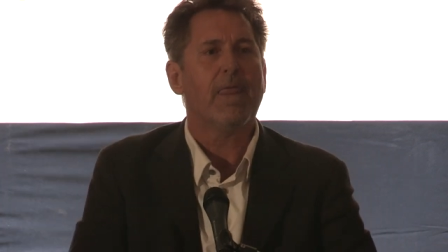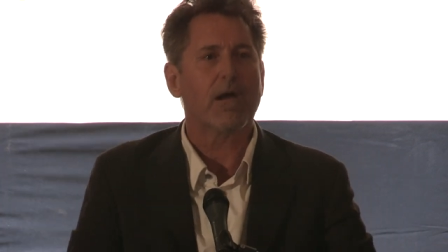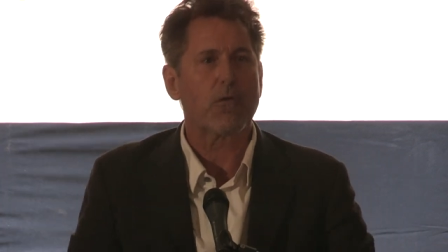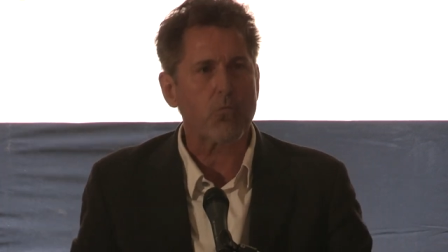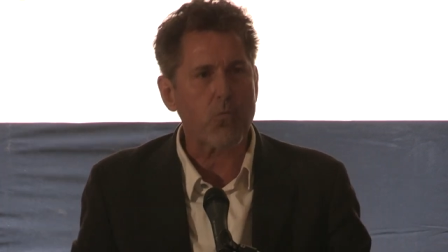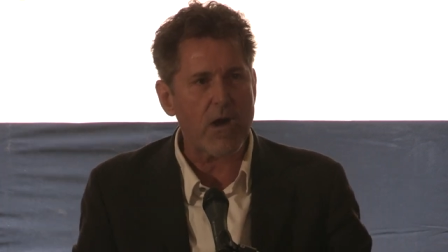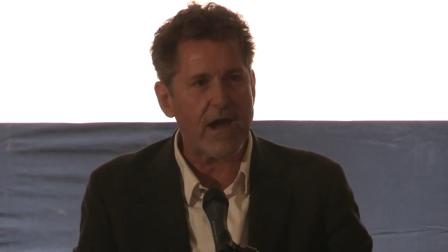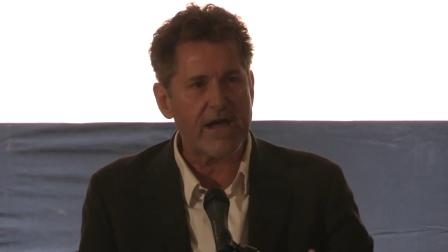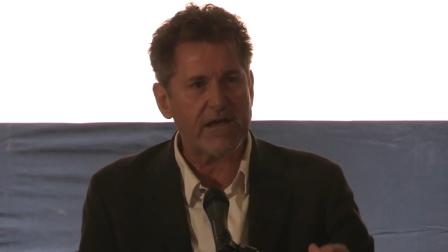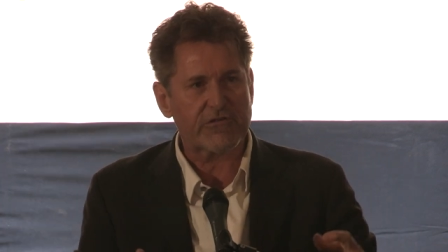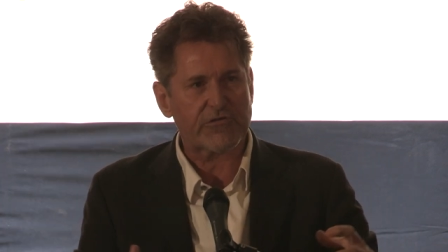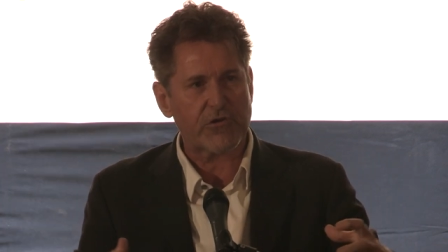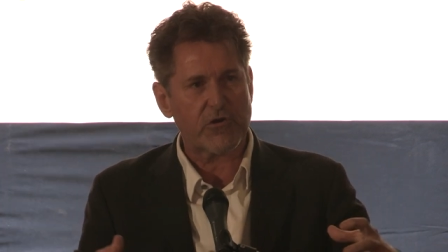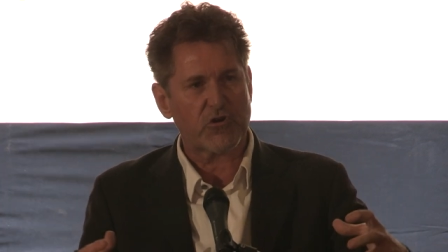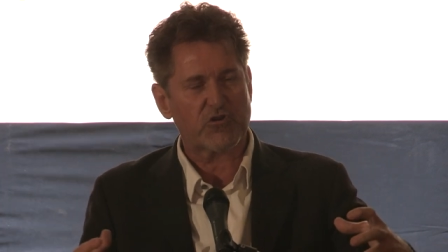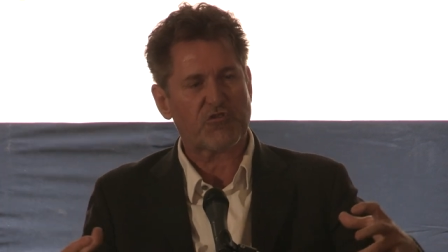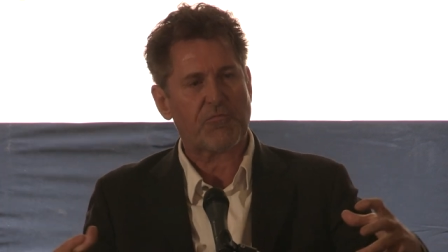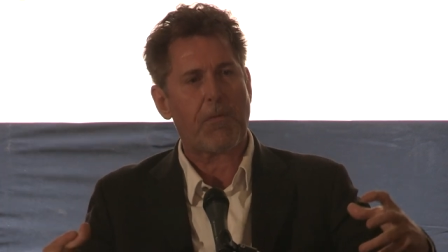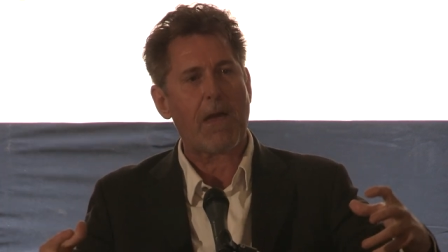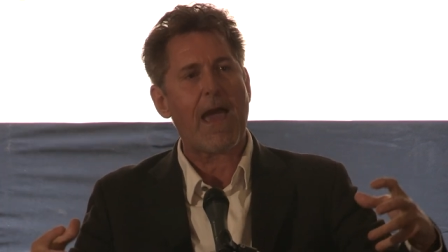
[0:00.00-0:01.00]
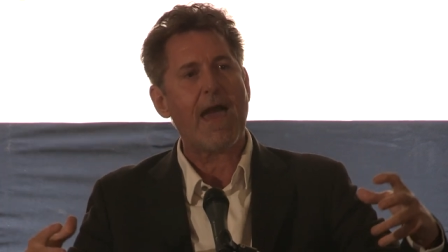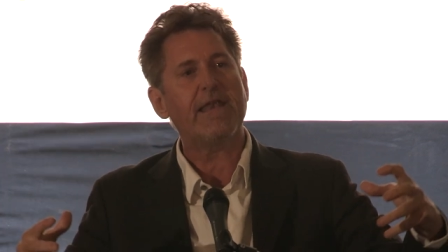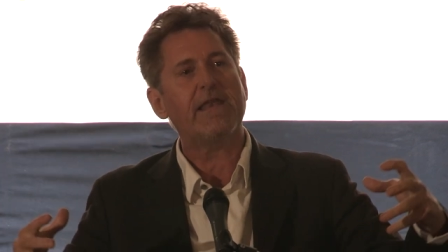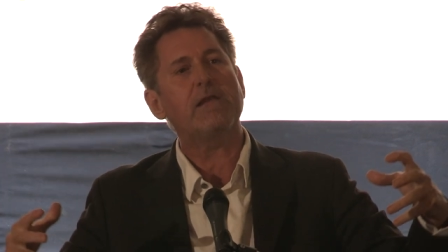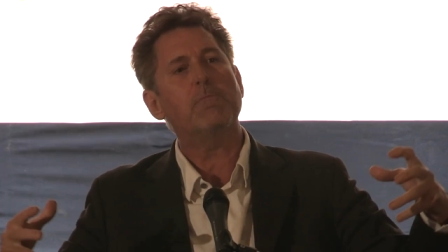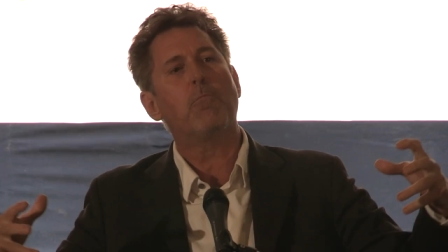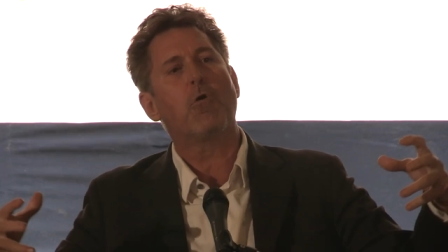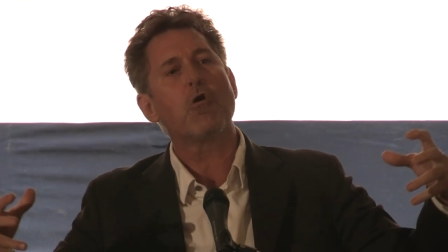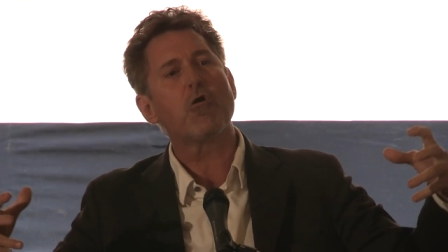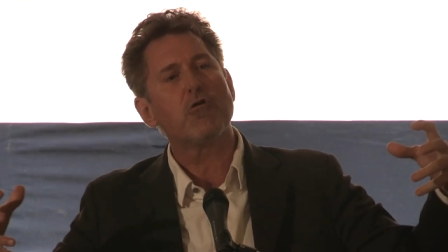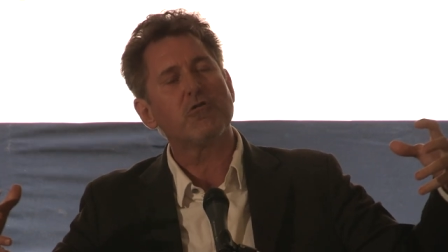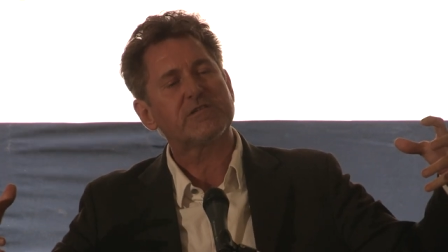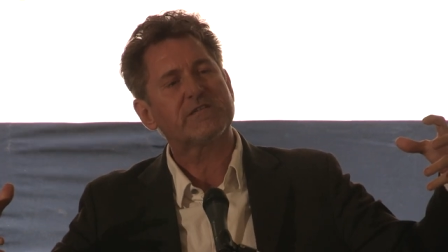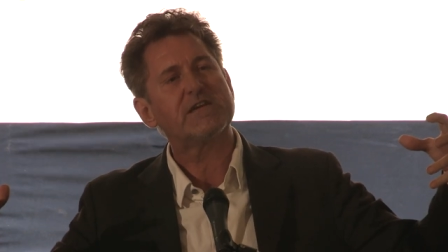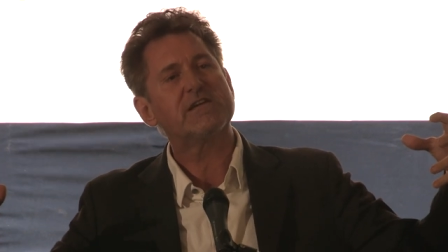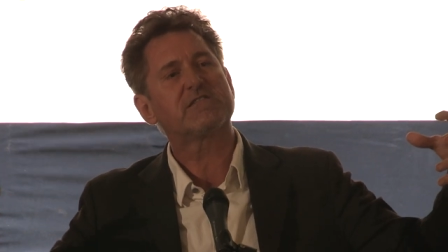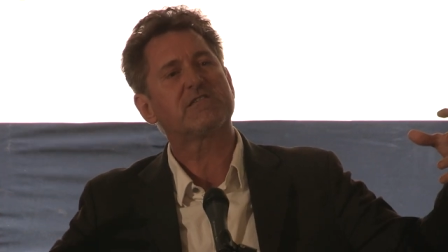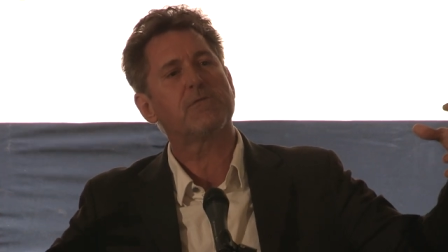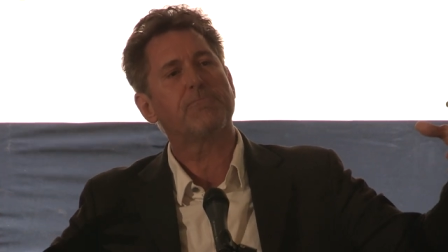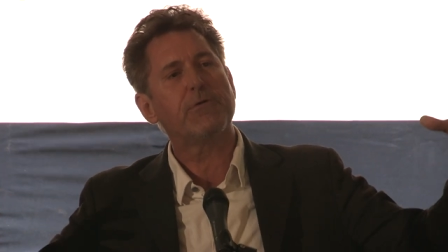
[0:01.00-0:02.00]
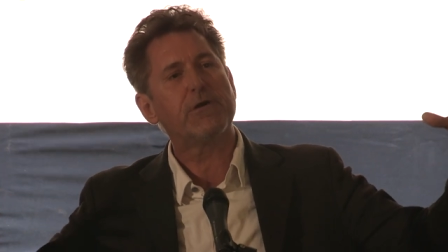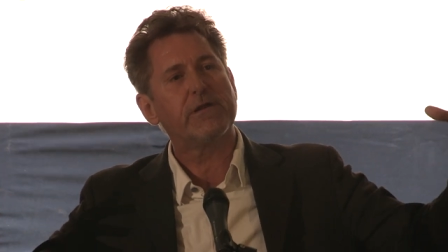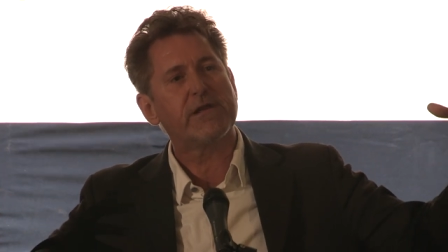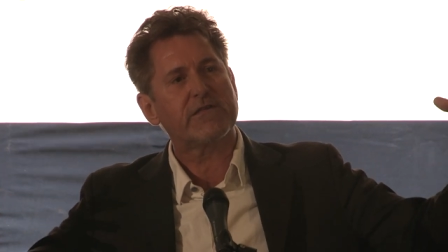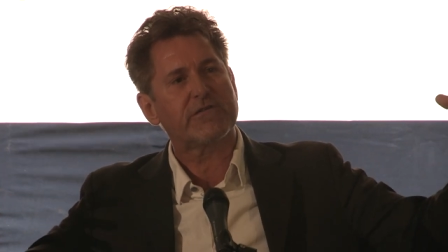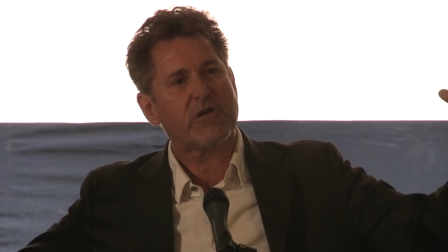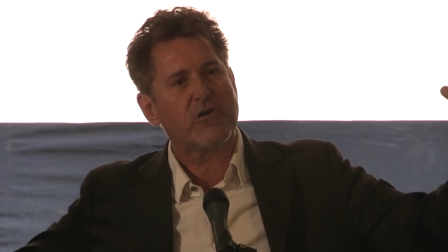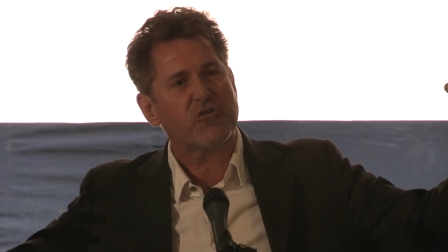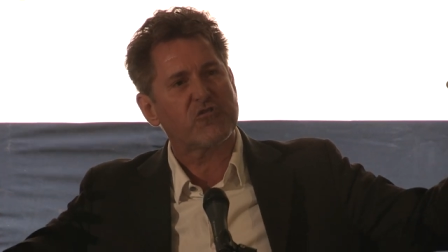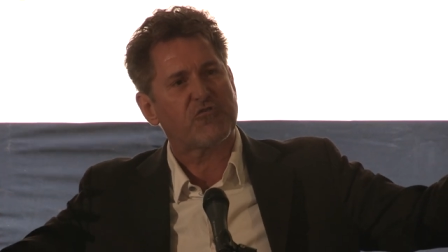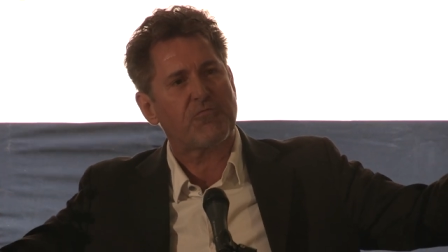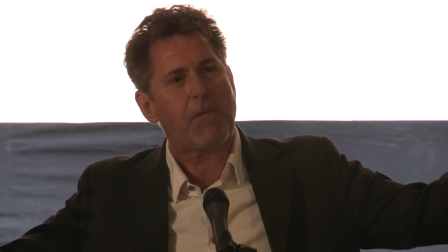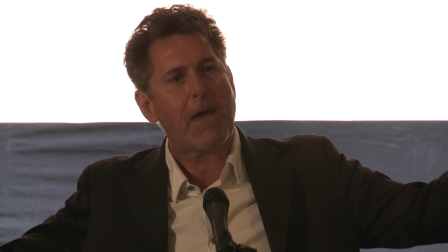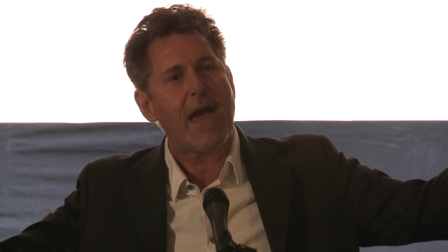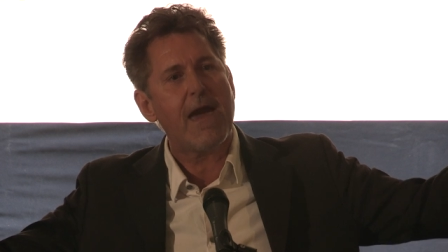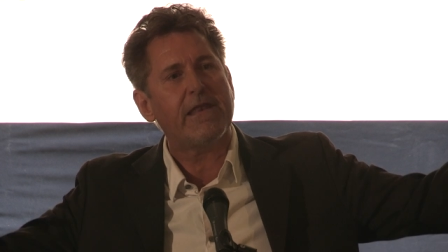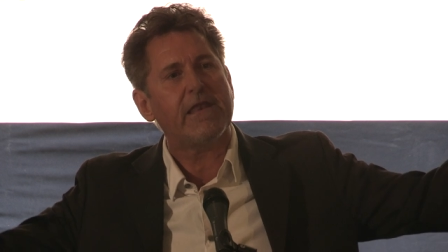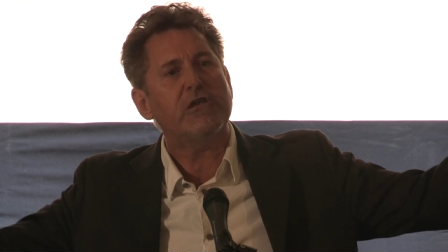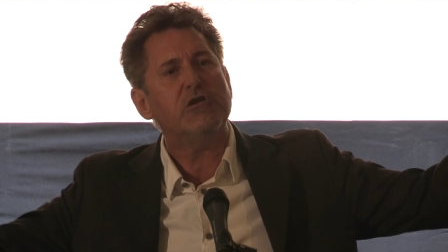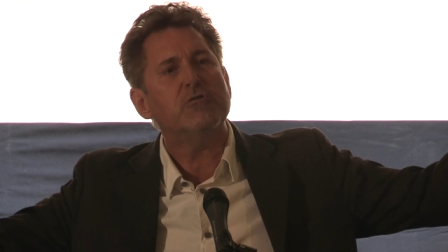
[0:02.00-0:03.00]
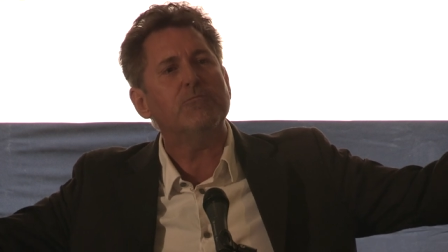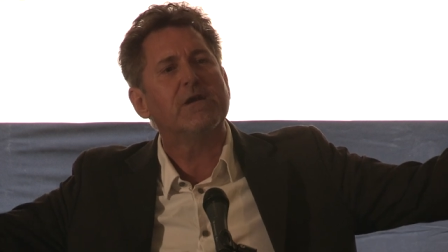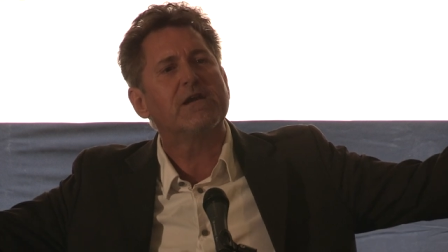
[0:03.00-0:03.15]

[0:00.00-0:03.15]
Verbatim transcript: That rights are expanding, moral sensibilities are expanding,